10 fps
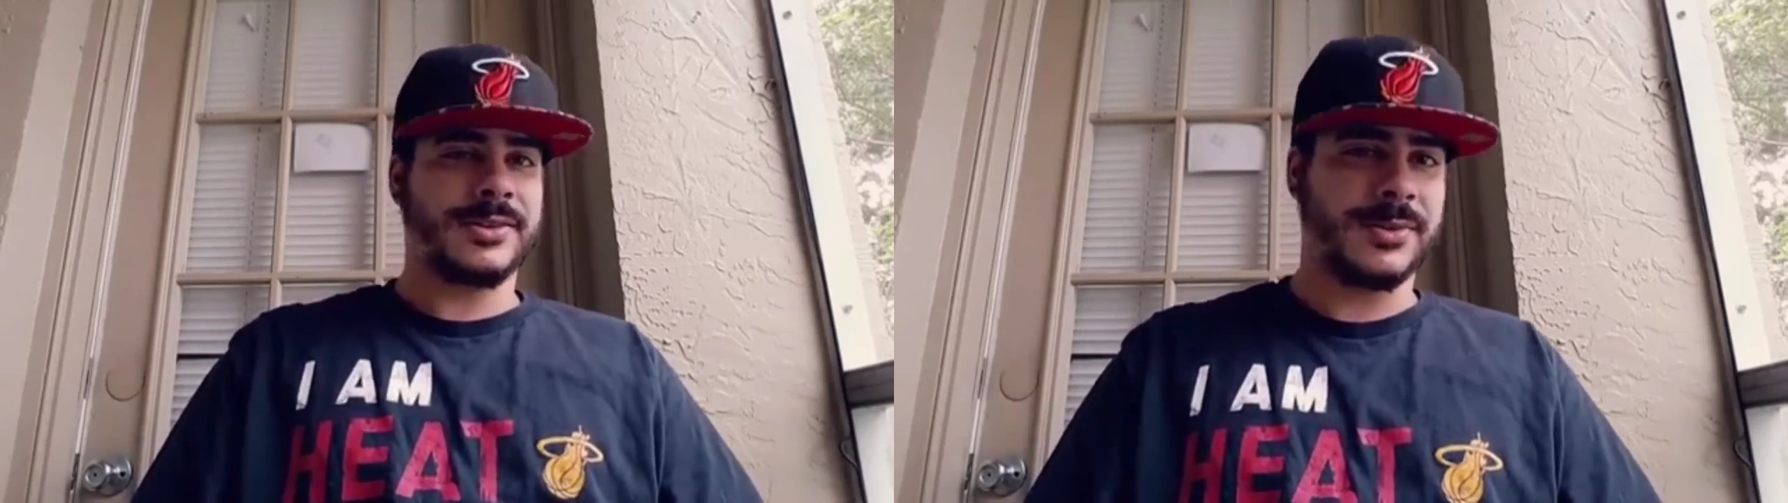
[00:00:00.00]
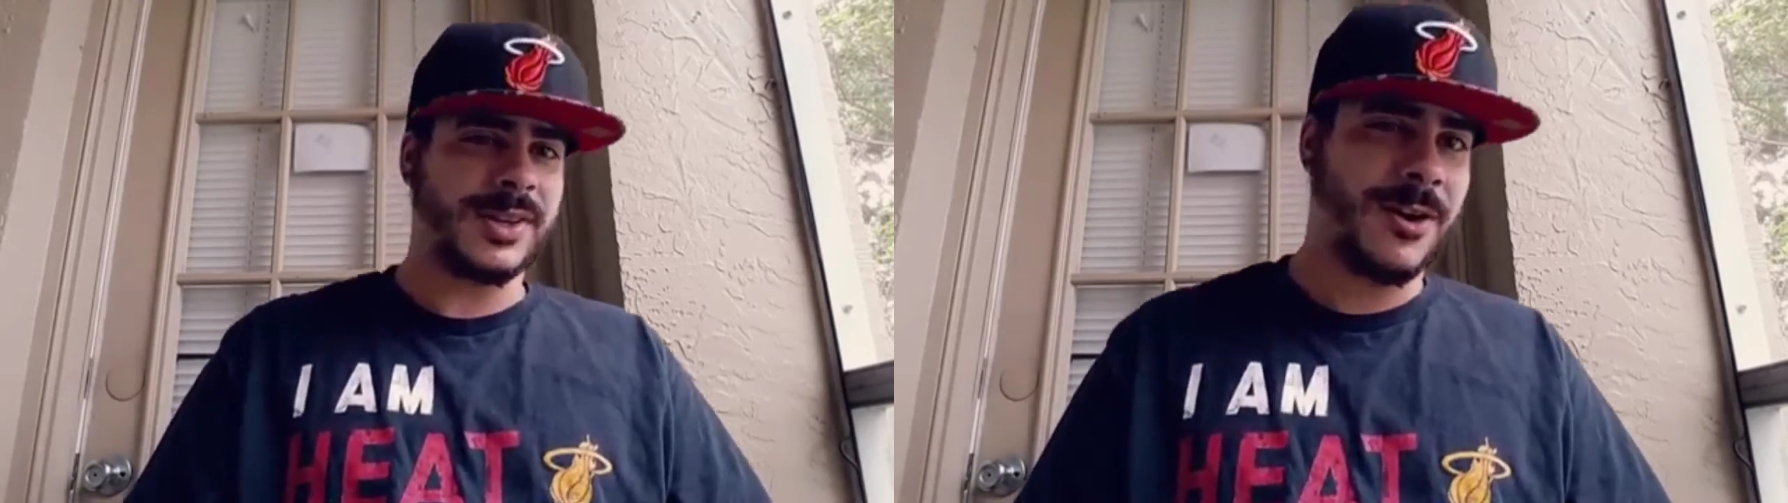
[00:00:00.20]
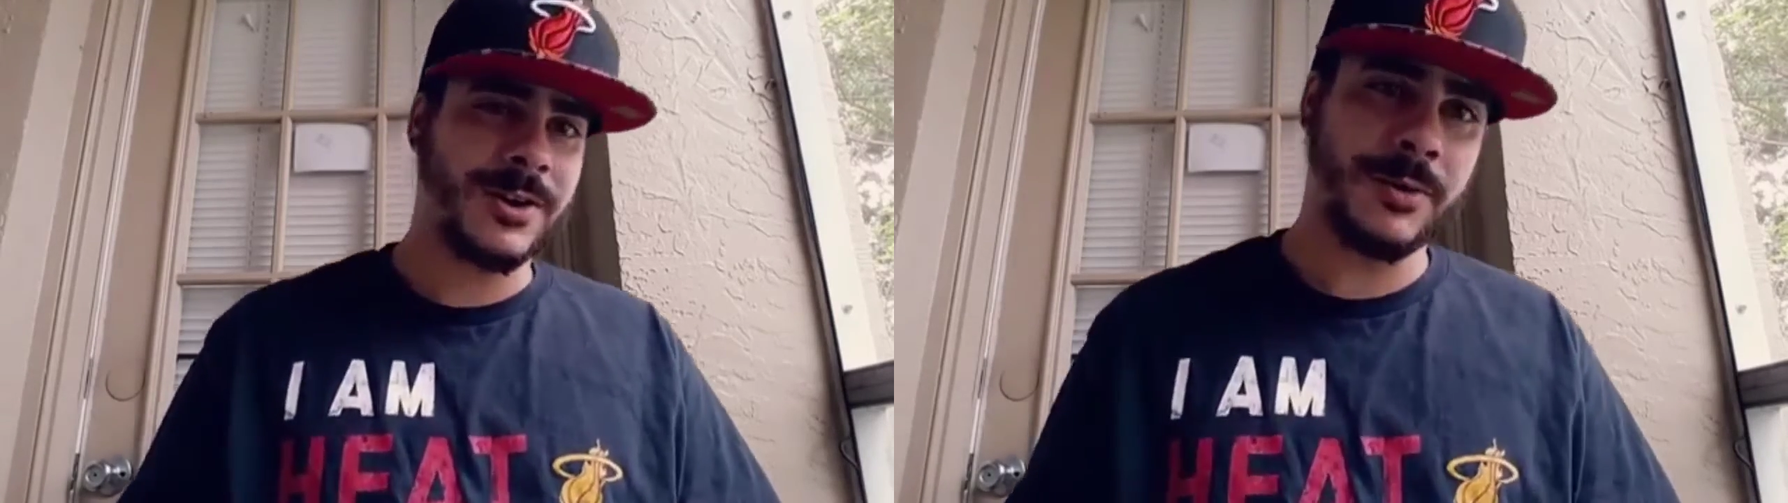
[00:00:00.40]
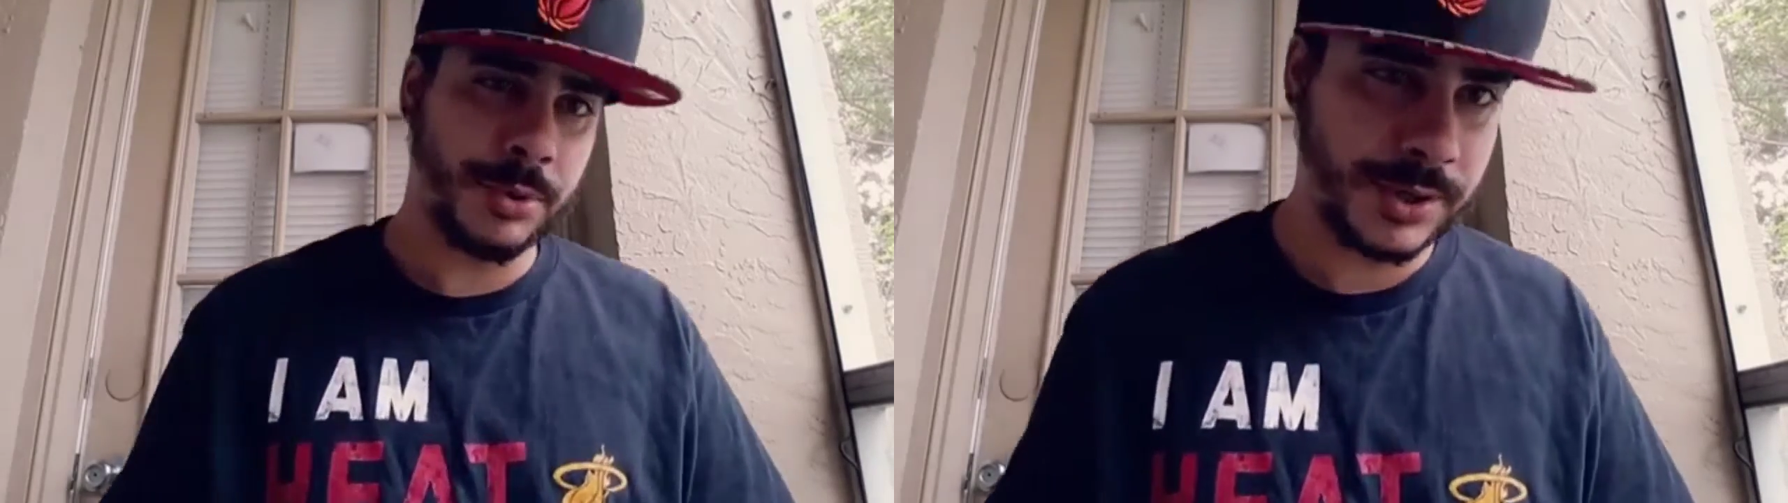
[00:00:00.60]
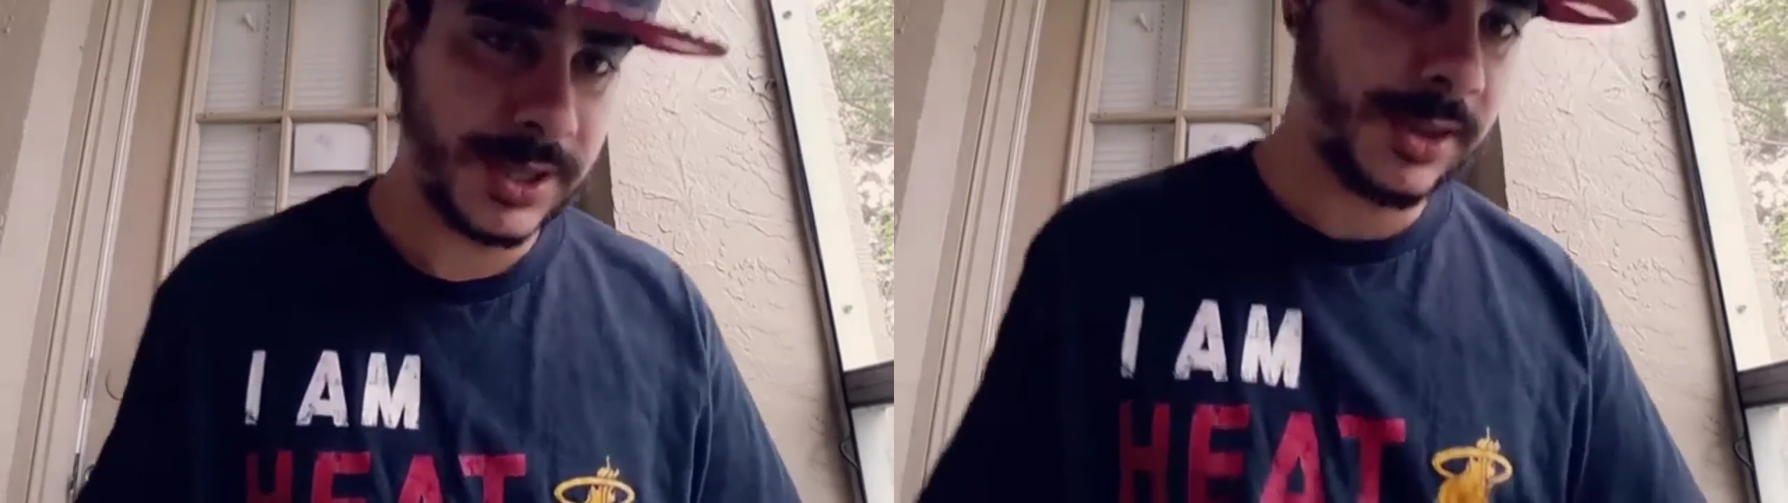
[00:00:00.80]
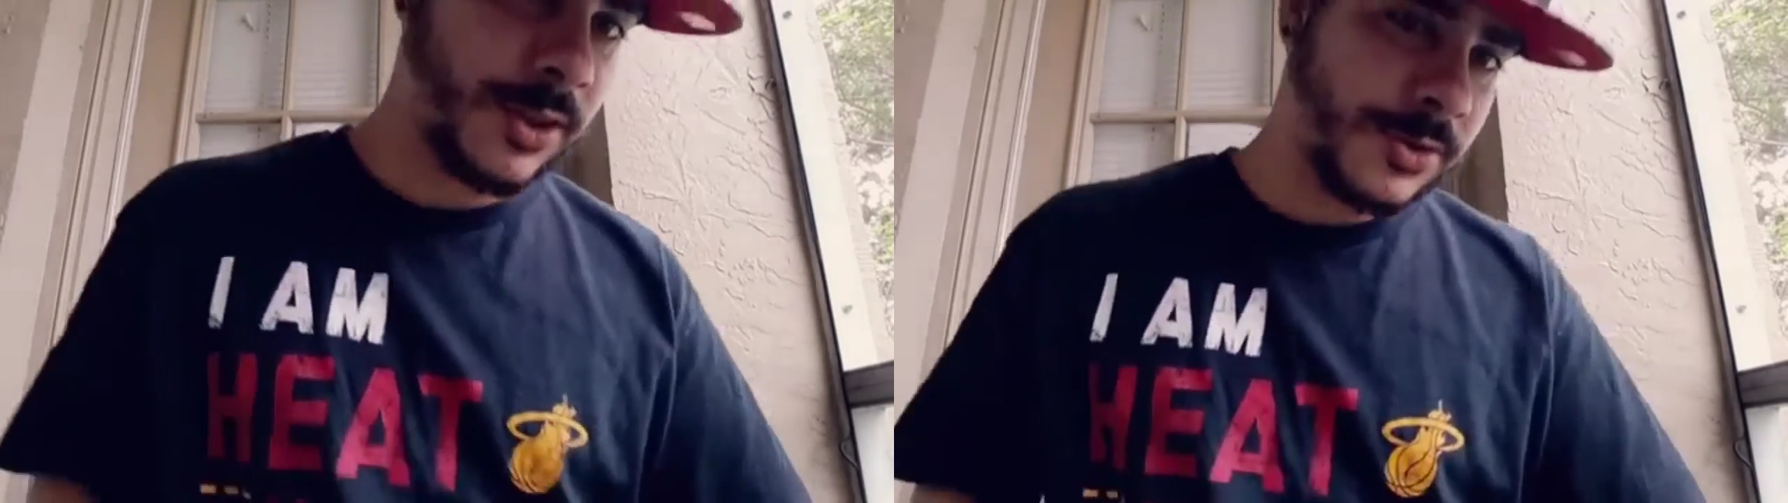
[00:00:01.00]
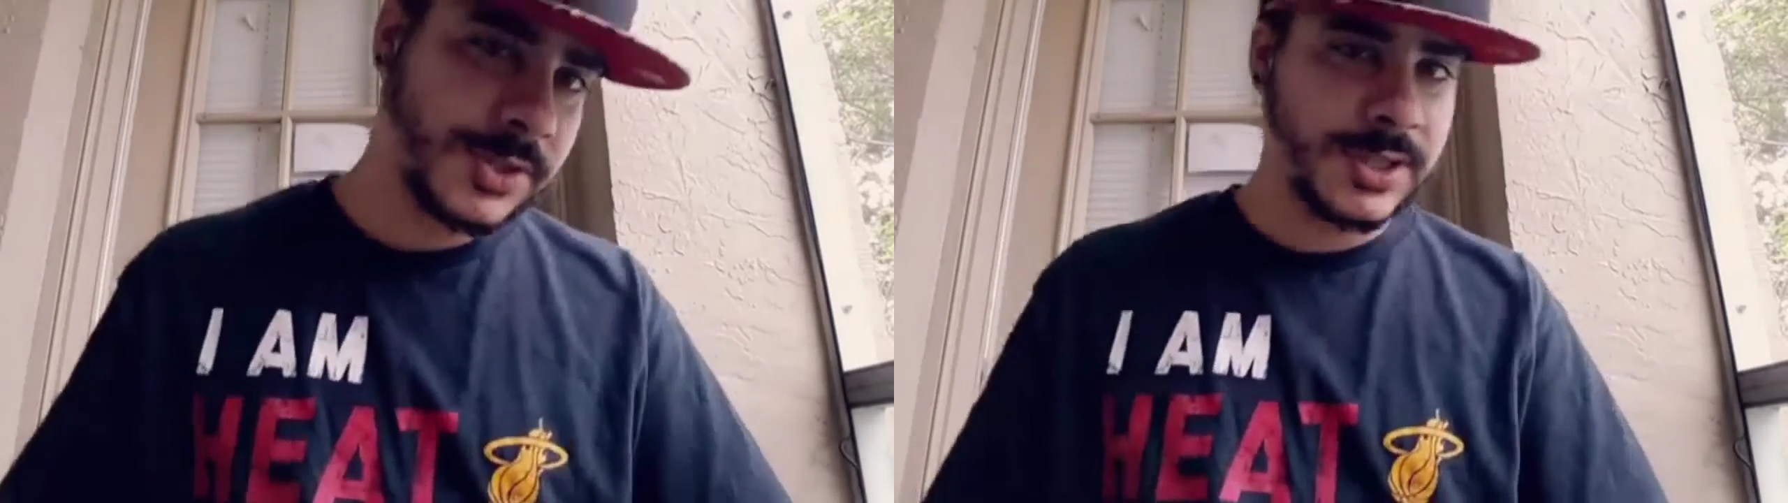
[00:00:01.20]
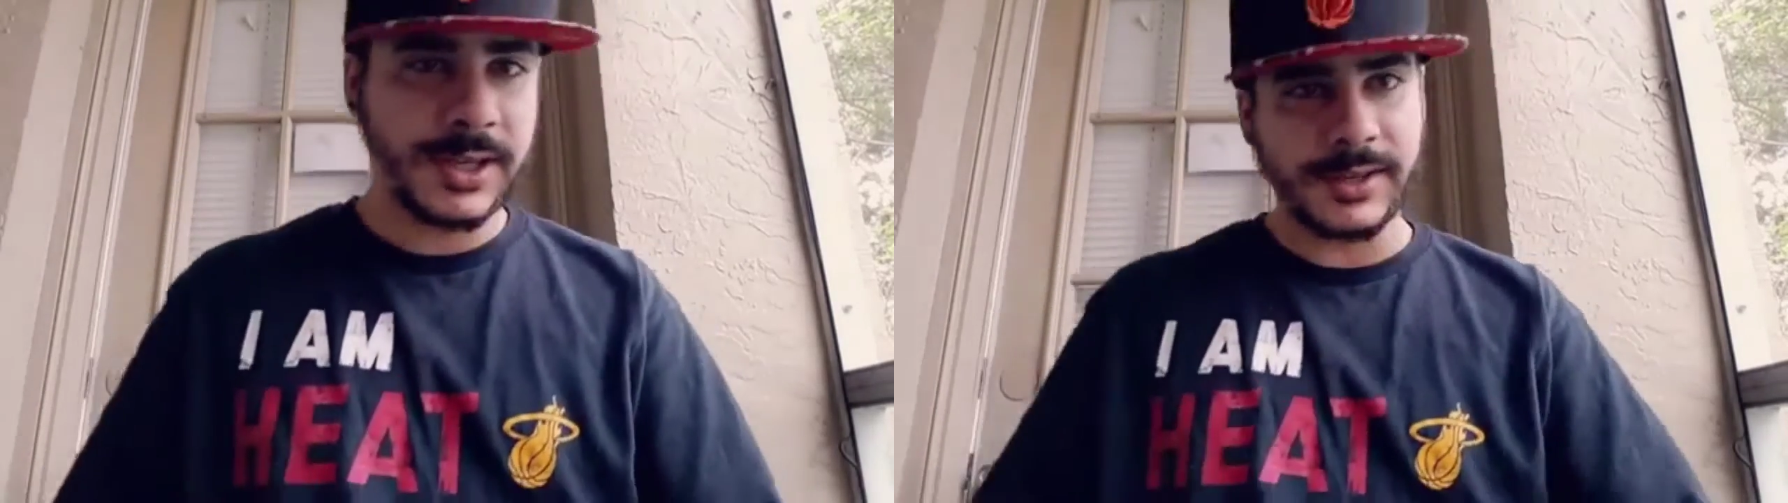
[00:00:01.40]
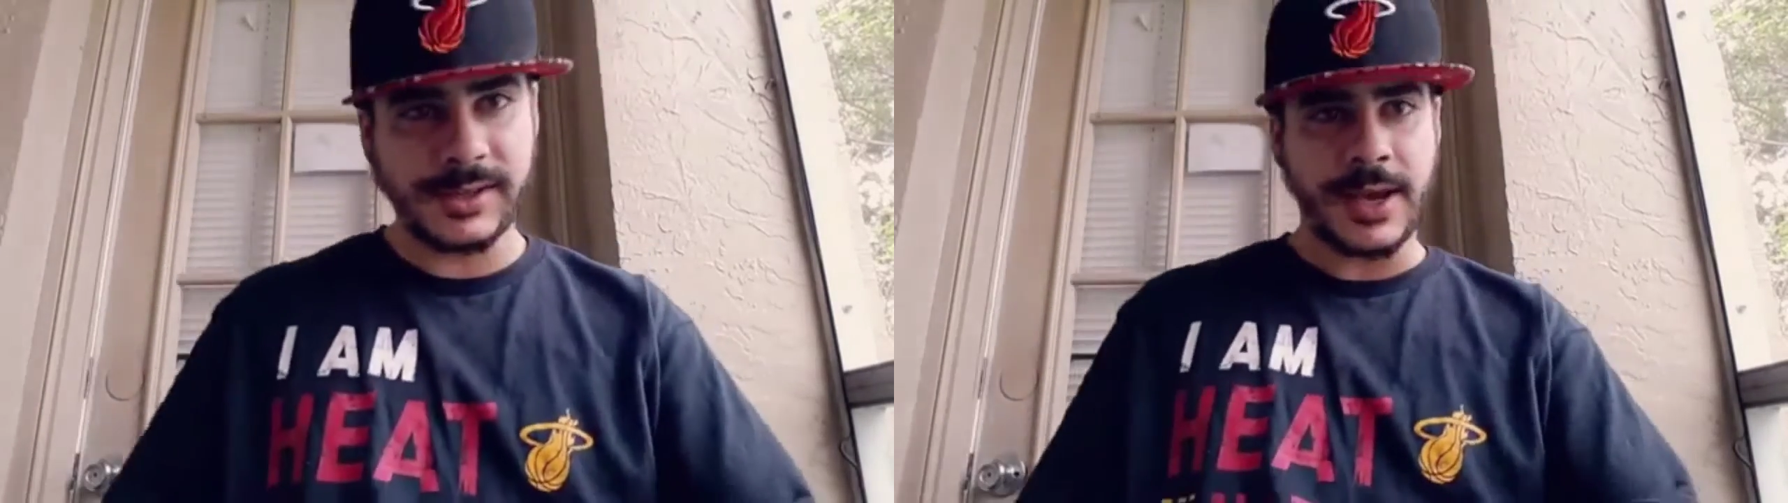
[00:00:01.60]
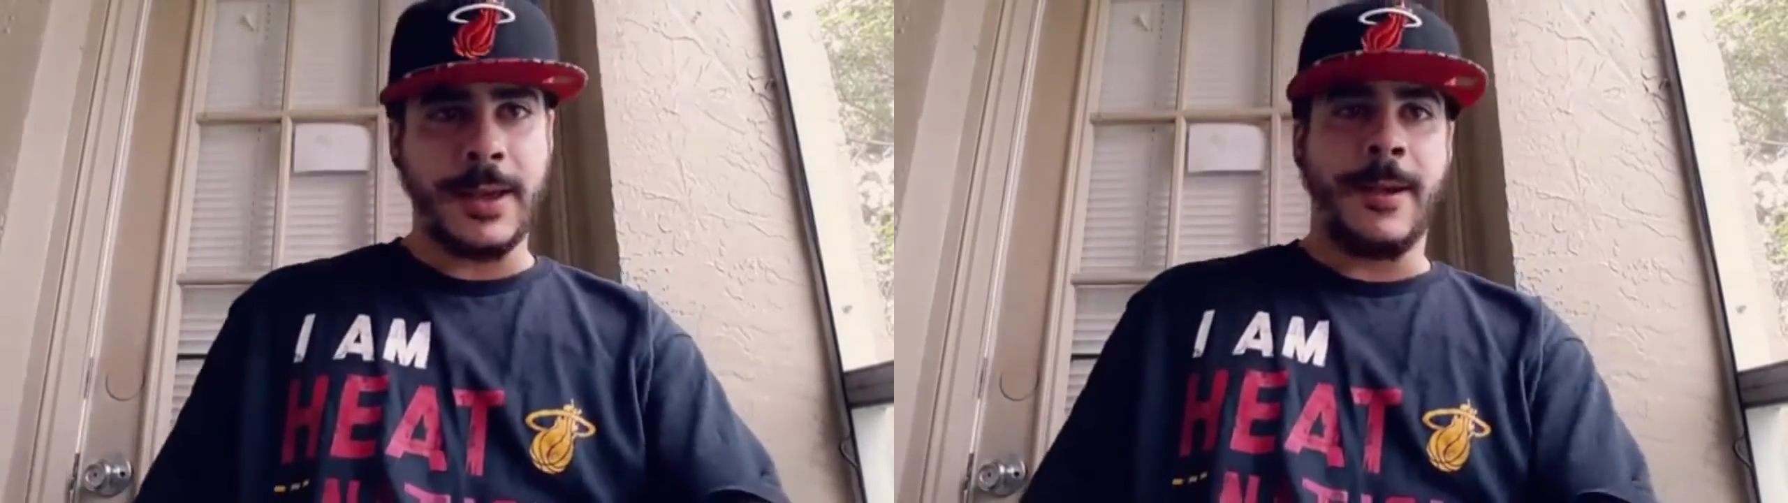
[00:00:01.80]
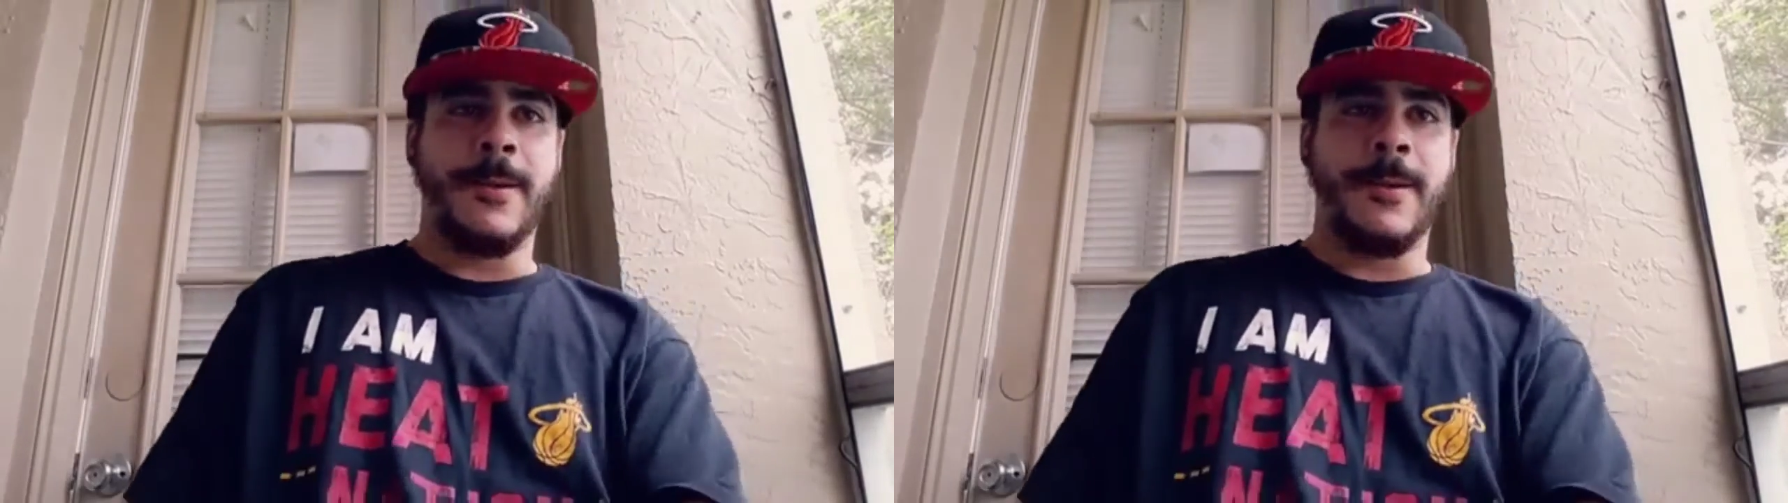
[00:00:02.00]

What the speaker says: So it's hard to predict those things,